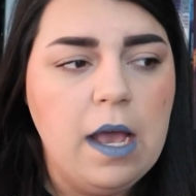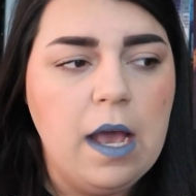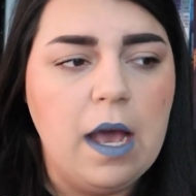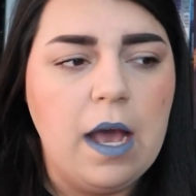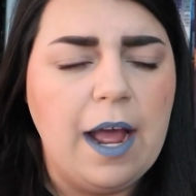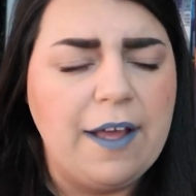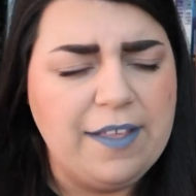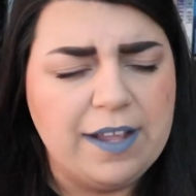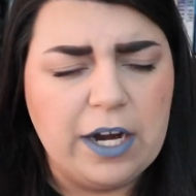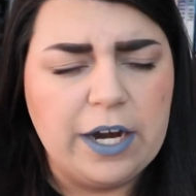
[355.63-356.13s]

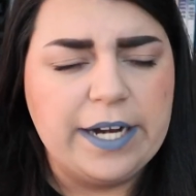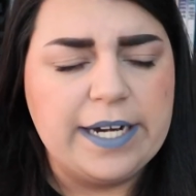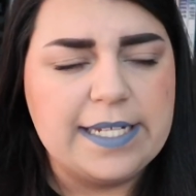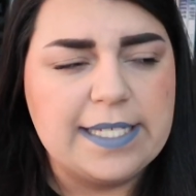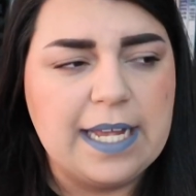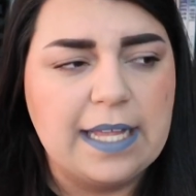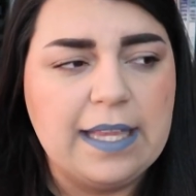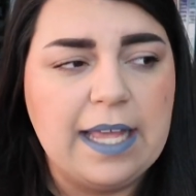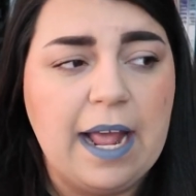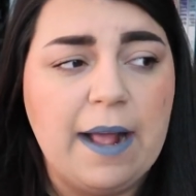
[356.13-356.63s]
uh, I think I already
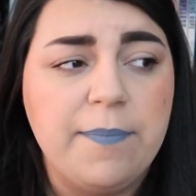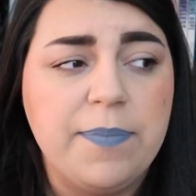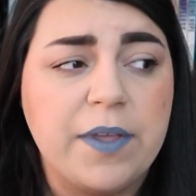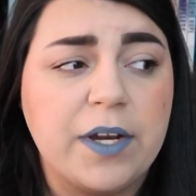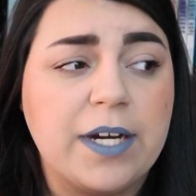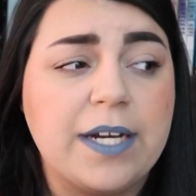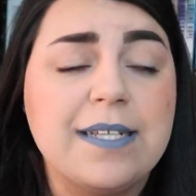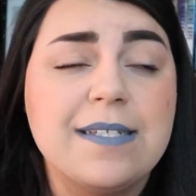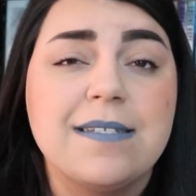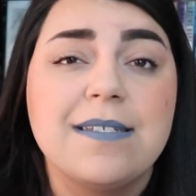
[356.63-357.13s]
said that
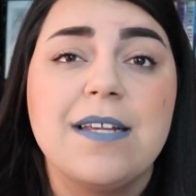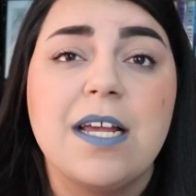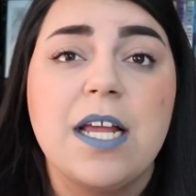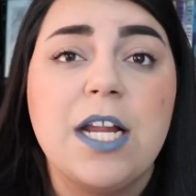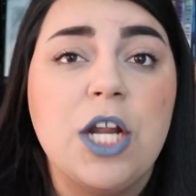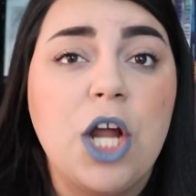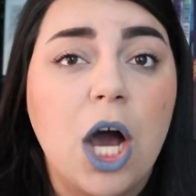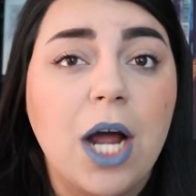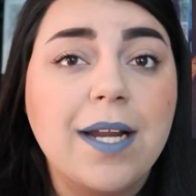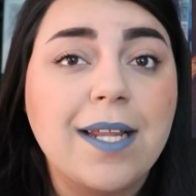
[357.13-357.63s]
there is
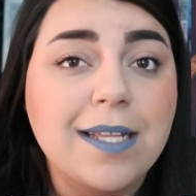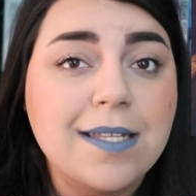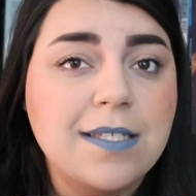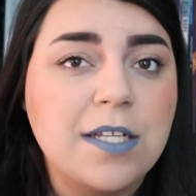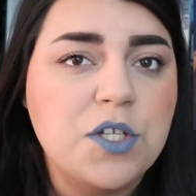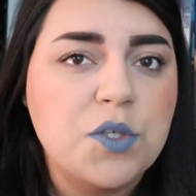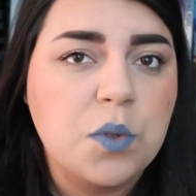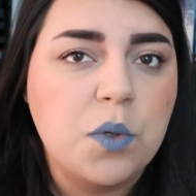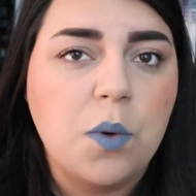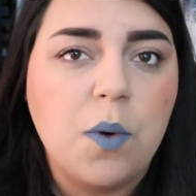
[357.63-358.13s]

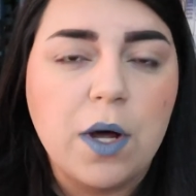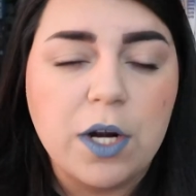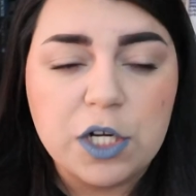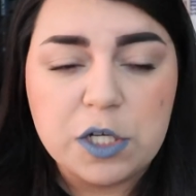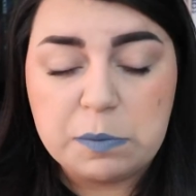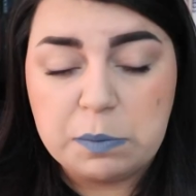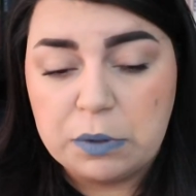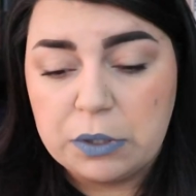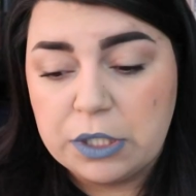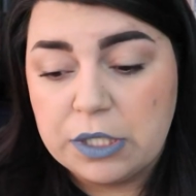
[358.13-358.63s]
non-consensual water
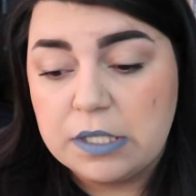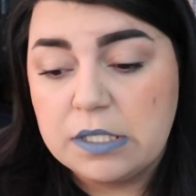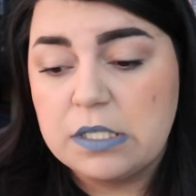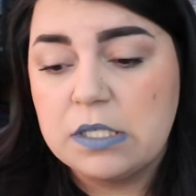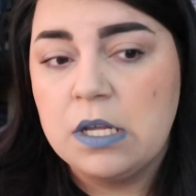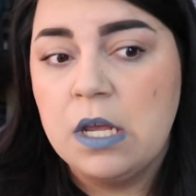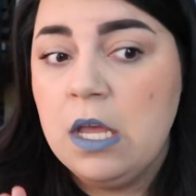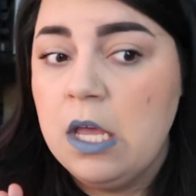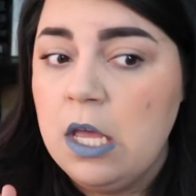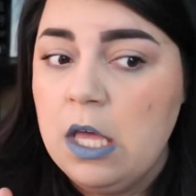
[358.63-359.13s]

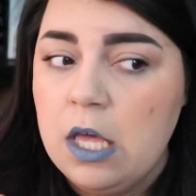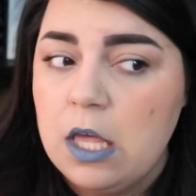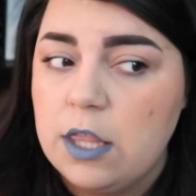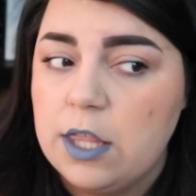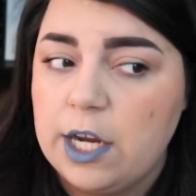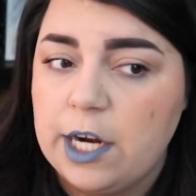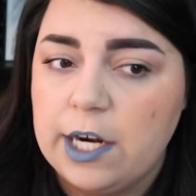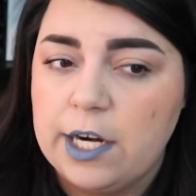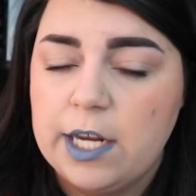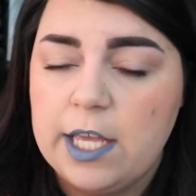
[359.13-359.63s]
sports
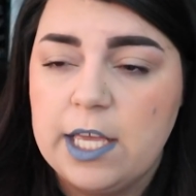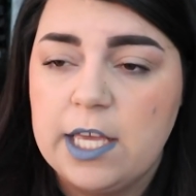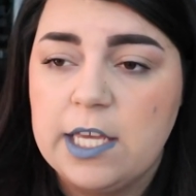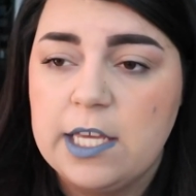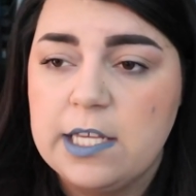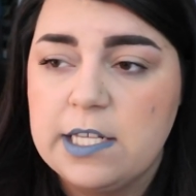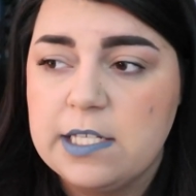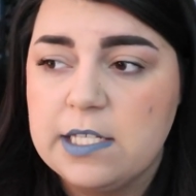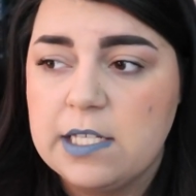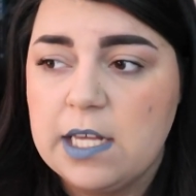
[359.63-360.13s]
there
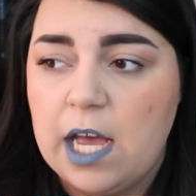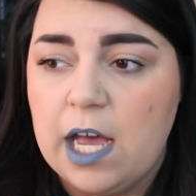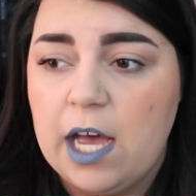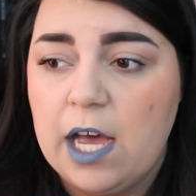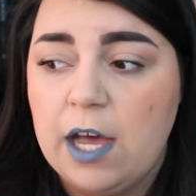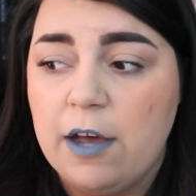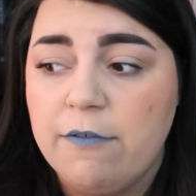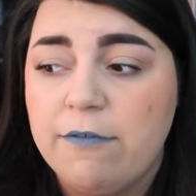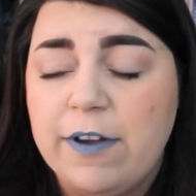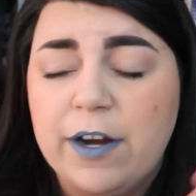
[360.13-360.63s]
is
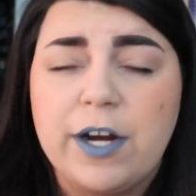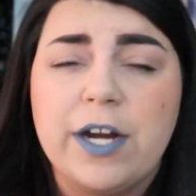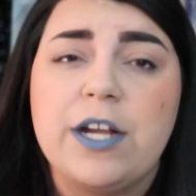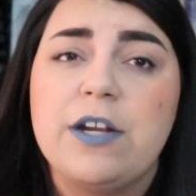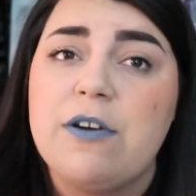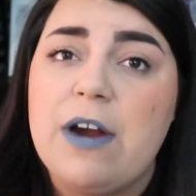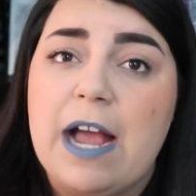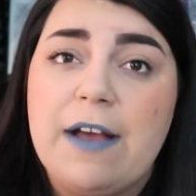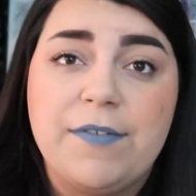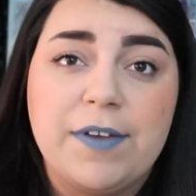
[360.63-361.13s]
uh,
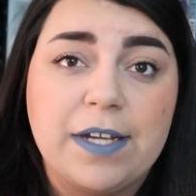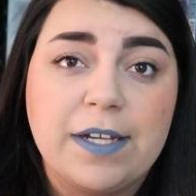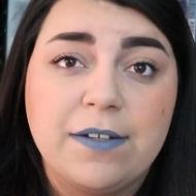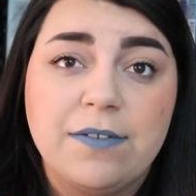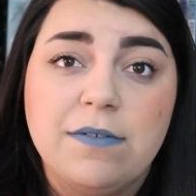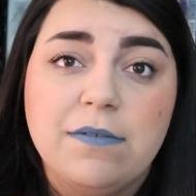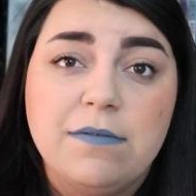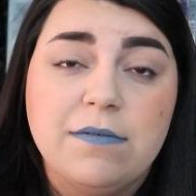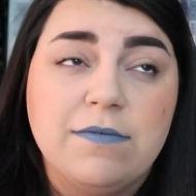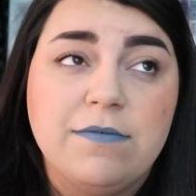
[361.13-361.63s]
very graphic
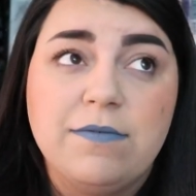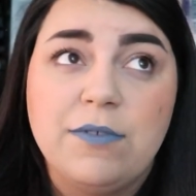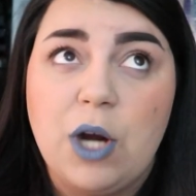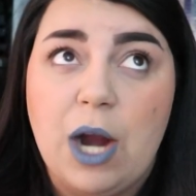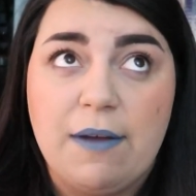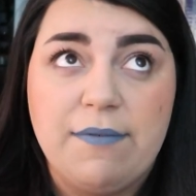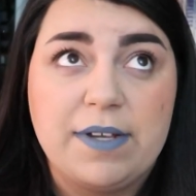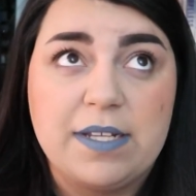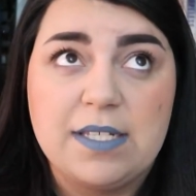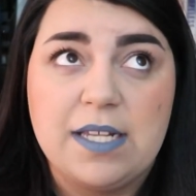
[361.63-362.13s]

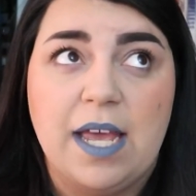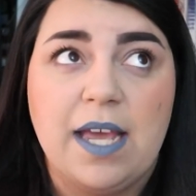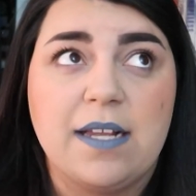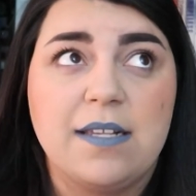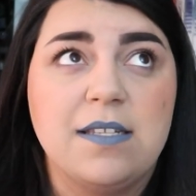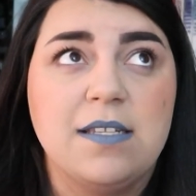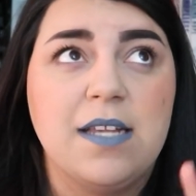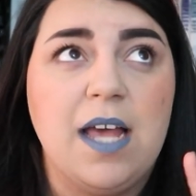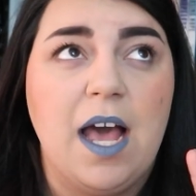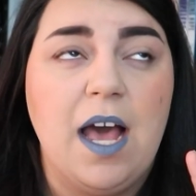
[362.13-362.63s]
graphic
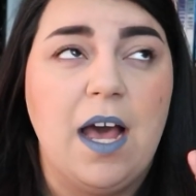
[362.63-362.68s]
sex